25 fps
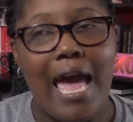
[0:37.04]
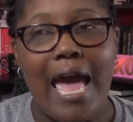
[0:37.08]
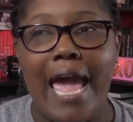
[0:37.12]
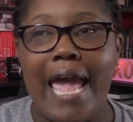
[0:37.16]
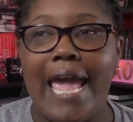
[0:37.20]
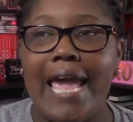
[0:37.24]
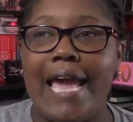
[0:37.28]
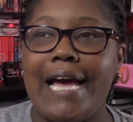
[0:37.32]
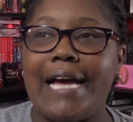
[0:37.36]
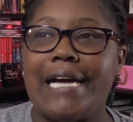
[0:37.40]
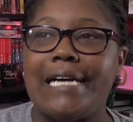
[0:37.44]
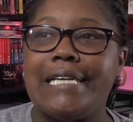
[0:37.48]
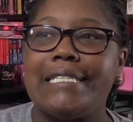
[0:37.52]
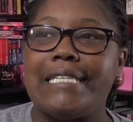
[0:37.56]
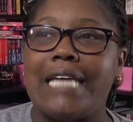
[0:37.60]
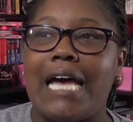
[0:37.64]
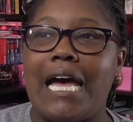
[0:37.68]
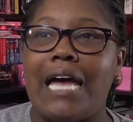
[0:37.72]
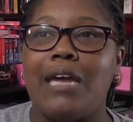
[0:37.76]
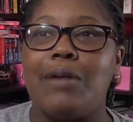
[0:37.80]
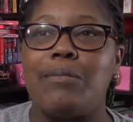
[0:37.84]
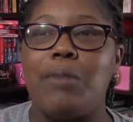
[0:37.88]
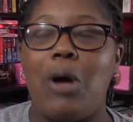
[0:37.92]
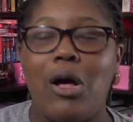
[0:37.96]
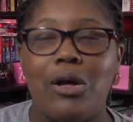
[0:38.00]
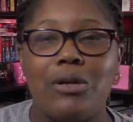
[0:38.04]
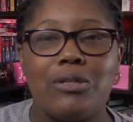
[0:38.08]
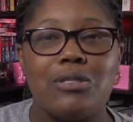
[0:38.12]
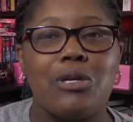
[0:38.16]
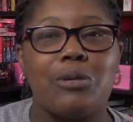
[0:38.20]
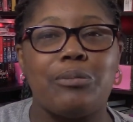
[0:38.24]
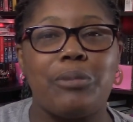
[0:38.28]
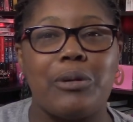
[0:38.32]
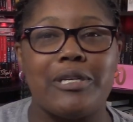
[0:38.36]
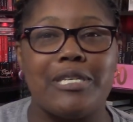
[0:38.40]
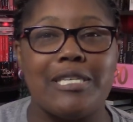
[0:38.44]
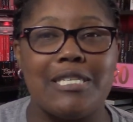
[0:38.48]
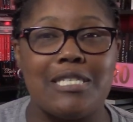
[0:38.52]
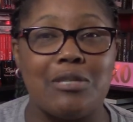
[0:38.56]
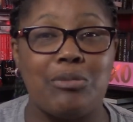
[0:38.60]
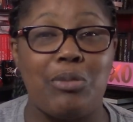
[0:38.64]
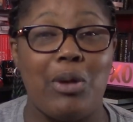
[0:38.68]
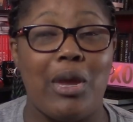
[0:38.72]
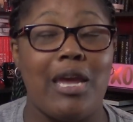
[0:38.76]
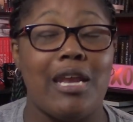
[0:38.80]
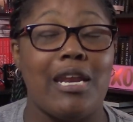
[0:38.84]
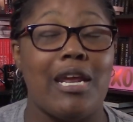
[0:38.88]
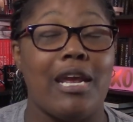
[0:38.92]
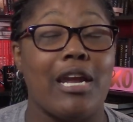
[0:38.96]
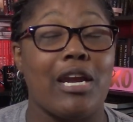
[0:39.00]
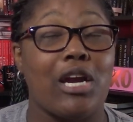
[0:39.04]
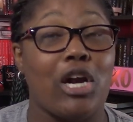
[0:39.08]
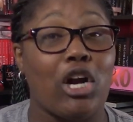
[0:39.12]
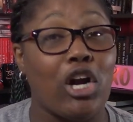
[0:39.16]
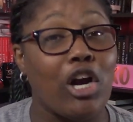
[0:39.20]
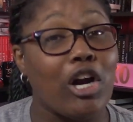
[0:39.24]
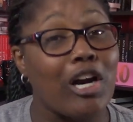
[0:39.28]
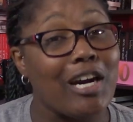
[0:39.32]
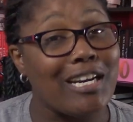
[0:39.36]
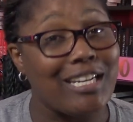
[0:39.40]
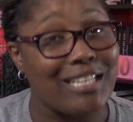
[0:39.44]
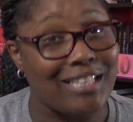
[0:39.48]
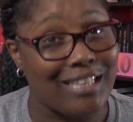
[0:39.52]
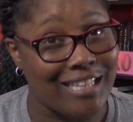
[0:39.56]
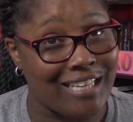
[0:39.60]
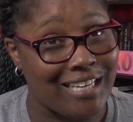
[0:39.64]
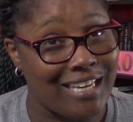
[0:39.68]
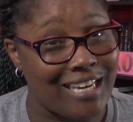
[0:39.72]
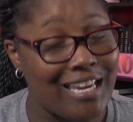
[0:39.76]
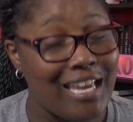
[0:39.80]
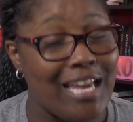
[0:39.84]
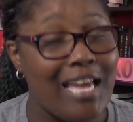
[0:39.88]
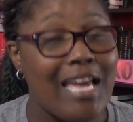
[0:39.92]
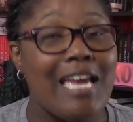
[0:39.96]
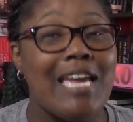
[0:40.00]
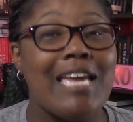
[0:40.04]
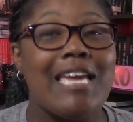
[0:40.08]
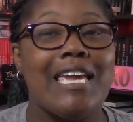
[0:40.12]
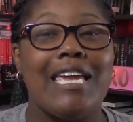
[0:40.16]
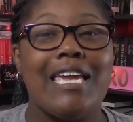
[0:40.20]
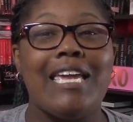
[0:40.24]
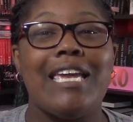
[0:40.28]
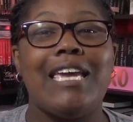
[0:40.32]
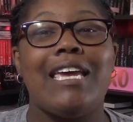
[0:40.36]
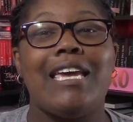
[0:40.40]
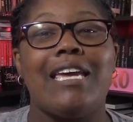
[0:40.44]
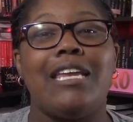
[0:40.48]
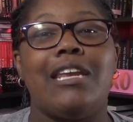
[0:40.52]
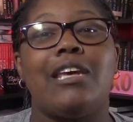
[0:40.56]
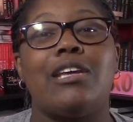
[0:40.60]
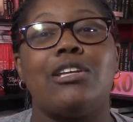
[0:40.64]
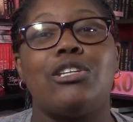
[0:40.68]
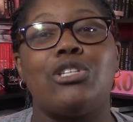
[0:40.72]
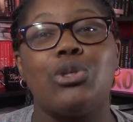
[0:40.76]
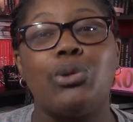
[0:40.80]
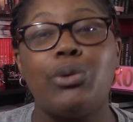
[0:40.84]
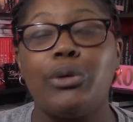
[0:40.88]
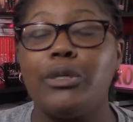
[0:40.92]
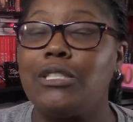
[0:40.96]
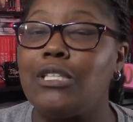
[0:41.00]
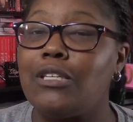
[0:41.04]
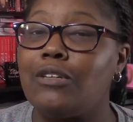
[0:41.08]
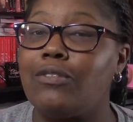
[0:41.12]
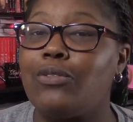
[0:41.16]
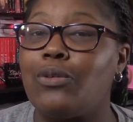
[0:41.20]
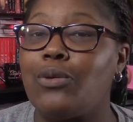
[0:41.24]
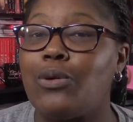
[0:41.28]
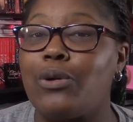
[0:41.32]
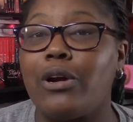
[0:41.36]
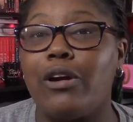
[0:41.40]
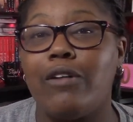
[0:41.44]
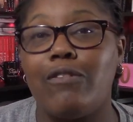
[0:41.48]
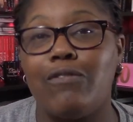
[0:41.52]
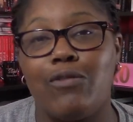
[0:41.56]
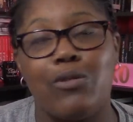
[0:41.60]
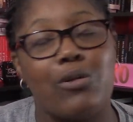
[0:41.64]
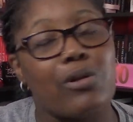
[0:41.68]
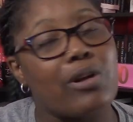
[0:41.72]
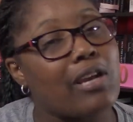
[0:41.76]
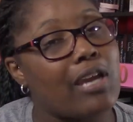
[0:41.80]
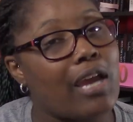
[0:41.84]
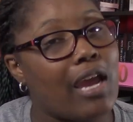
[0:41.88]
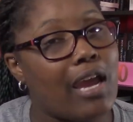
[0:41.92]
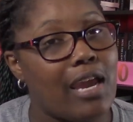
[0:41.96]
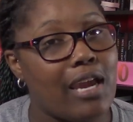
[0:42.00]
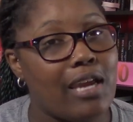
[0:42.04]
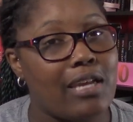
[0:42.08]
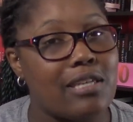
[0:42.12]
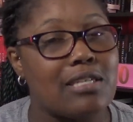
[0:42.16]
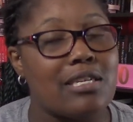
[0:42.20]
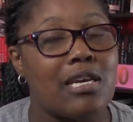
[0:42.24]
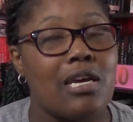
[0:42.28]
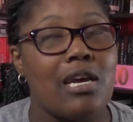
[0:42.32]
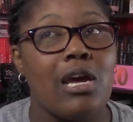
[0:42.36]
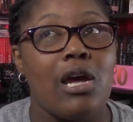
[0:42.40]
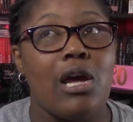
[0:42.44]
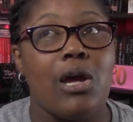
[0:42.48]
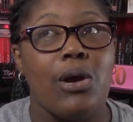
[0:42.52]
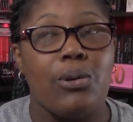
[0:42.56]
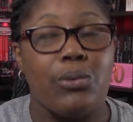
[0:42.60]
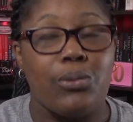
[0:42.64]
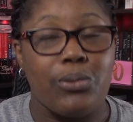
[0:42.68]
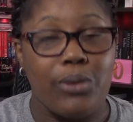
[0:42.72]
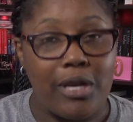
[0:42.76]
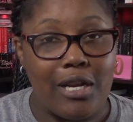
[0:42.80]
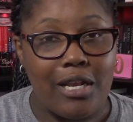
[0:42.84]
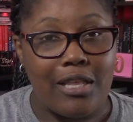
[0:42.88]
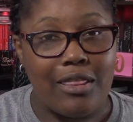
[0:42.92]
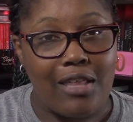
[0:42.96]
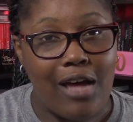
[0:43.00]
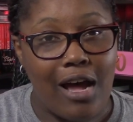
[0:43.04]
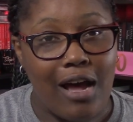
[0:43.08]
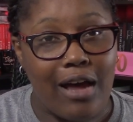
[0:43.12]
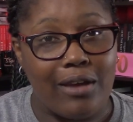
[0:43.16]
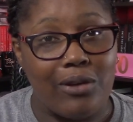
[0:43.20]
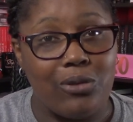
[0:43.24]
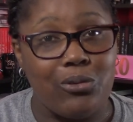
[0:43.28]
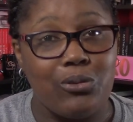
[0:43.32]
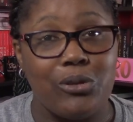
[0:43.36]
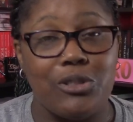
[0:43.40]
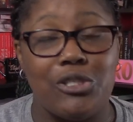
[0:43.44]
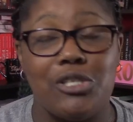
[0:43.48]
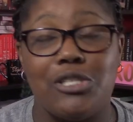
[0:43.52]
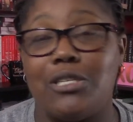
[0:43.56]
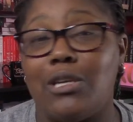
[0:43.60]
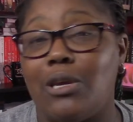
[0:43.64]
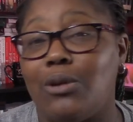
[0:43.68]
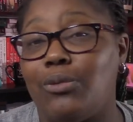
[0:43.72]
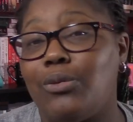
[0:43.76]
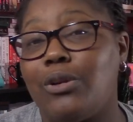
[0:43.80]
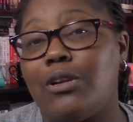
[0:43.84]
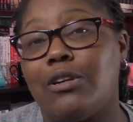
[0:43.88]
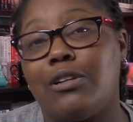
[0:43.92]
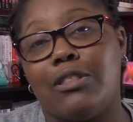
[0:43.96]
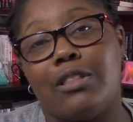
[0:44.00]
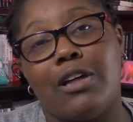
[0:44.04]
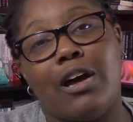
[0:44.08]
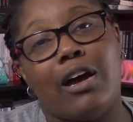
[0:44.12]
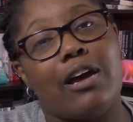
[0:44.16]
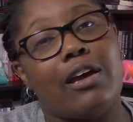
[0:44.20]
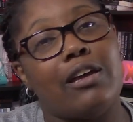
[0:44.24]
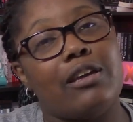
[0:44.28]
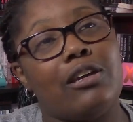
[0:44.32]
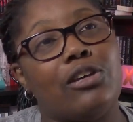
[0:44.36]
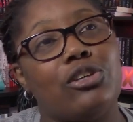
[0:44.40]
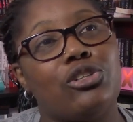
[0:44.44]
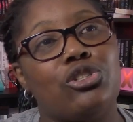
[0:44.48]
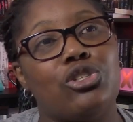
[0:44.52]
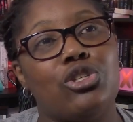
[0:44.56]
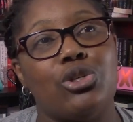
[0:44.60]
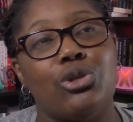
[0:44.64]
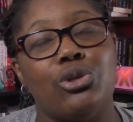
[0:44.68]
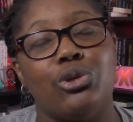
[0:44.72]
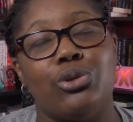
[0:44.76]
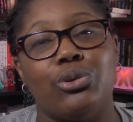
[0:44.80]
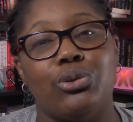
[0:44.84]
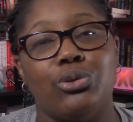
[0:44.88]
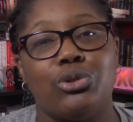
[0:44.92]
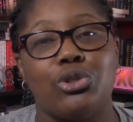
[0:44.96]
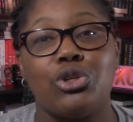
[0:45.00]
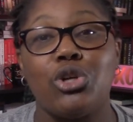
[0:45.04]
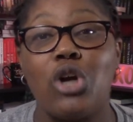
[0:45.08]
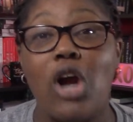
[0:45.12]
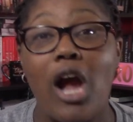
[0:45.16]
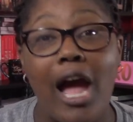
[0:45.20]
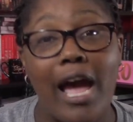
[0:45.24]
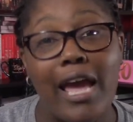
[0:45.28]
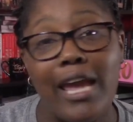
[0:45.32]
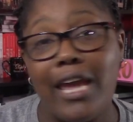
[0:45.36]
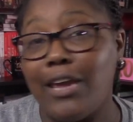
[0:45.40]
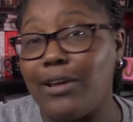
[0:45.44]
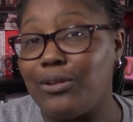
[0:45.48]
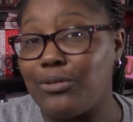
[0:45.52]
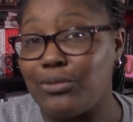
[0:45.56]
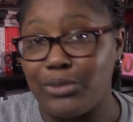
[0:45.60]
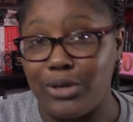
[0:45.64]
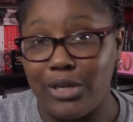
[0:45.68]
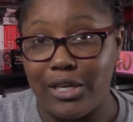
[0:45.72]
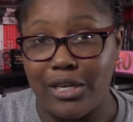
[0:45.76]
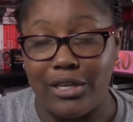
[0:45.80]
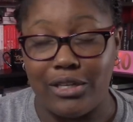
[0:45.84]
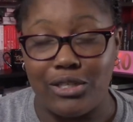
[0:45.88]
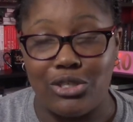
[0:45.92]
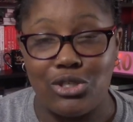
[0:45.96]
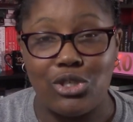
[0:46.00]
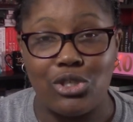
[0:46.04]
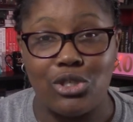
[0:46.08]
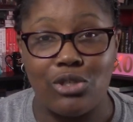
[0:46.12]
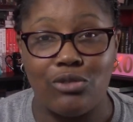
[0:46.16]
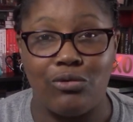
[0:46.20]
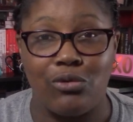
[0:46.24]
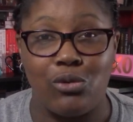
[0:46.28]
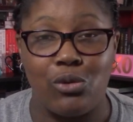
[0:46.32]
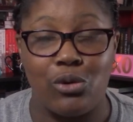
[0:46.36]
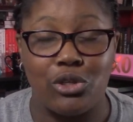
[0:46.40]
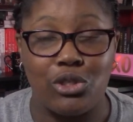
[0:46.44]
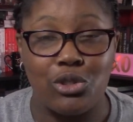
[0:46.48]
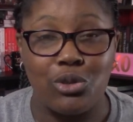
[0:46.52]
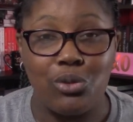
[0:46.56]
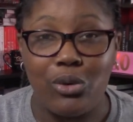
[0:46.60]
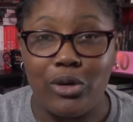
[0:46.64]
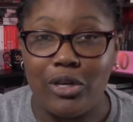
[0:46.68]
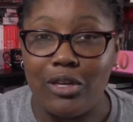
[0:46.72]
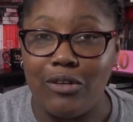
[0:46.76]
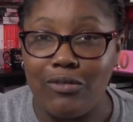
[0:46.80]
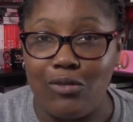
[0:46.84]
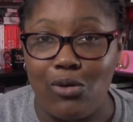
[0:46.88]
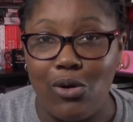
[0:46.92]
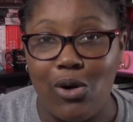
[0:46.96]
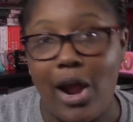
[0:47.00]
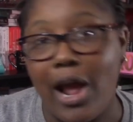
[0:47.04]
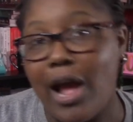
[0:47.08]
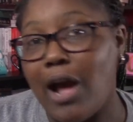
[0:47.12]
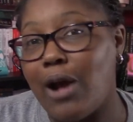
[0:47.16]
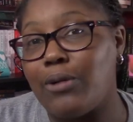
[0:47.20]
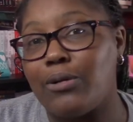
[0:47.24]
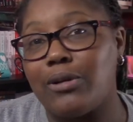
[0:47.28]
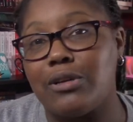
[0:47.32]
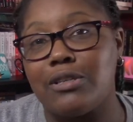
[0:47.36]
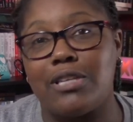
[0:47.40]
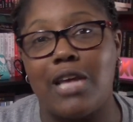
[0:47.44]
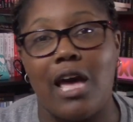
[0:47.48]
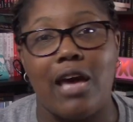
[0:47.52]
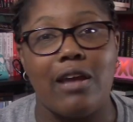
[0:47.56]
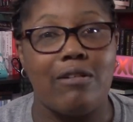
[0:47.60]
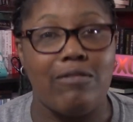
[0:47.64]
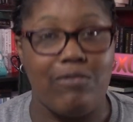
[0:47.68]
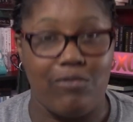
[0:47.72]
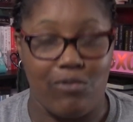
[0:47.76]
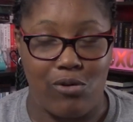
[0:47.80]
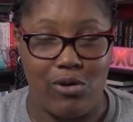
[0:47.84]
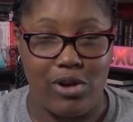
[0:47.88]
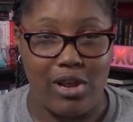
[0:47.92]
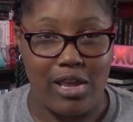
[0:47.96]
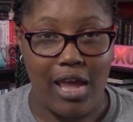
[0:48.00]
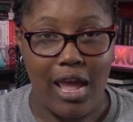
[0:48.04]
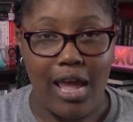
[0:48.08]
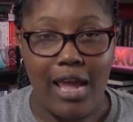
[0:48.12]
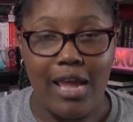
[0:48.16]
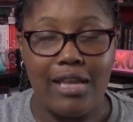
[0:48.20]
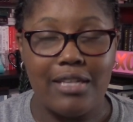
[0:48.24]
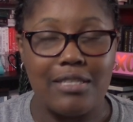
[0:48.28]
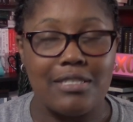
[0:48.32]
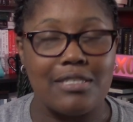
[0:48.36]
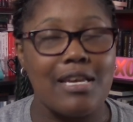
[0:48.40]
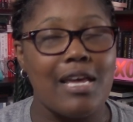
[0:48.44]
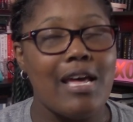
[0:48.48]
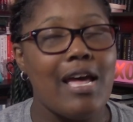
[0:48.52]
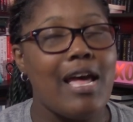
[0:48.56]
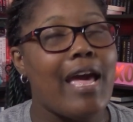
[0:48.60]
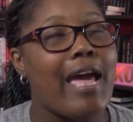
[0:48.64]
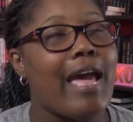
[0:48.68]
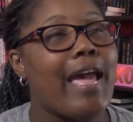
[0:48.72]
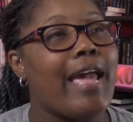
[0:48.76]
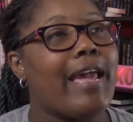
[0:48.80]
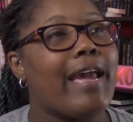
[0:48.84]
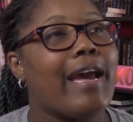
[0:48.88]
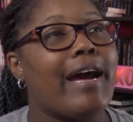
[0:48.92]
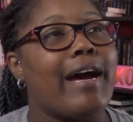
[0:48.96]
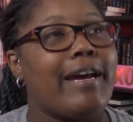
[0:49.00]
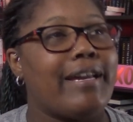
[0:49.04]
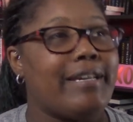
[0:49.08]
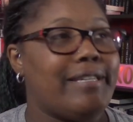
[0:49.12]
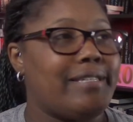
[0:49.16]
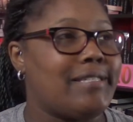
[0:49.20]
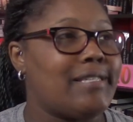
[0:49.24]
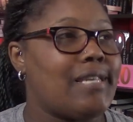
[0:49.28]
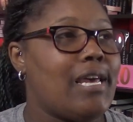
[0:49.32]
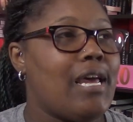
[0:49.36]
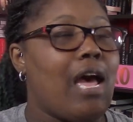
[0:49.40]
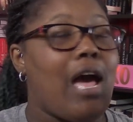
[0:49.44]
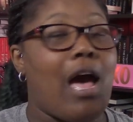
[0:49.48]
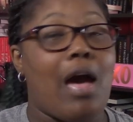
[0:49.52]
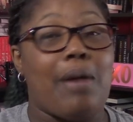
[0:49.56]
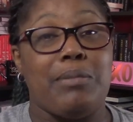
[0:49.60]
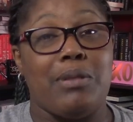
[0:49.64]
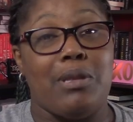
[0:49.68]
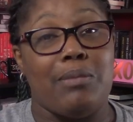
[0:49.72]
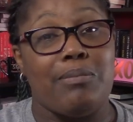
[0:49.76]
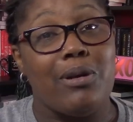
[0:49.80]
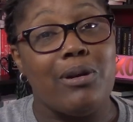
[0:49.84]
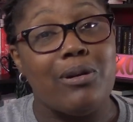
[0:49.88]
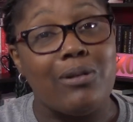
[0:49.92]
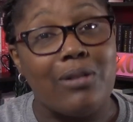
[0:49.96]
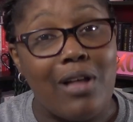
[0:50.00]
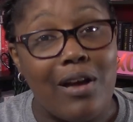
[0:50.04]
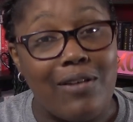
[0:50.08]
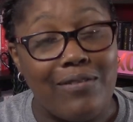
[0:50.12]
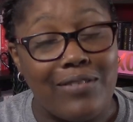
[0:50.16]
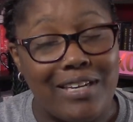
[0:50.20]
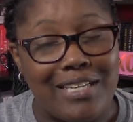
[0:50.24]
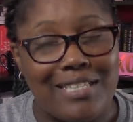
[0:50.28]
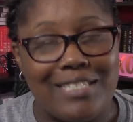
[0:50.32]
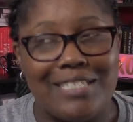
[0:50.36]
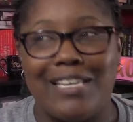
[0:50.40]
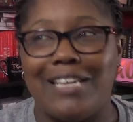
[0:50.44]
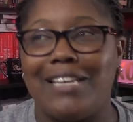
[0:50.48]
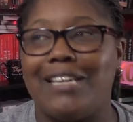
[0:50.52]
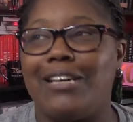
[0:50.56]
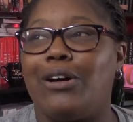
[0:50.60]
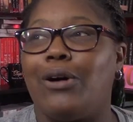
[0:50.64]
and I am also participating currently in 24 and 48 Readathon, which is a readathon to try and read for 24 hours out of 48, and I'm in the middle of it.